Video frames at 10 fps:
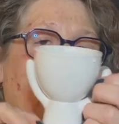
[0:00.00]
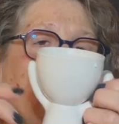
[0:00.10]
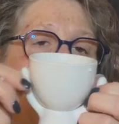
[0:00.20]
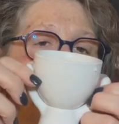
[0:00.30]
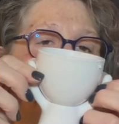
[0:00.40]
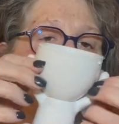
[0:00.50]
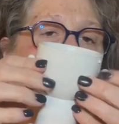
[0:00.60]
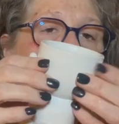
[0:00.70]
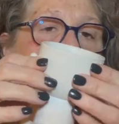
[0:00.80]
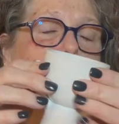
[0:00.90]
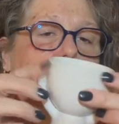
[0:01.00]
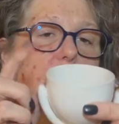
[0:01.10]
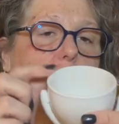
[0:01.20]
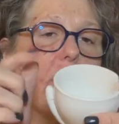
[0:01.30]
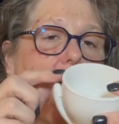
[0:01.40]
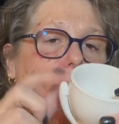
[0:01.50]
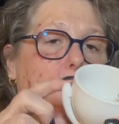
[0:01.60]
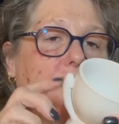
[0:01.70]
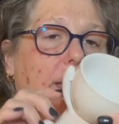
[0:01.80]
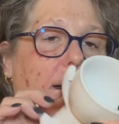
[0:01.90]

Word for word: holding up the little cup.